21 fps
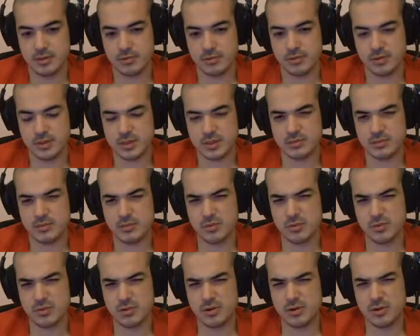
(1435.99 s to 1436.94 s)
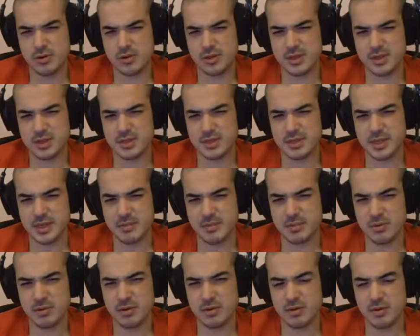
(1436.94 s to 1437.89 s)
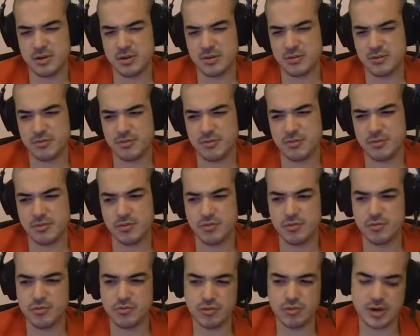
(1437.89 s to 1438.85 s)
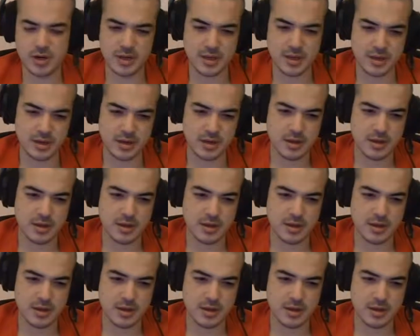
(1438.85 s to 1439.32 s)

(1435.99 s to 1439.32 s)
was more an example of drilling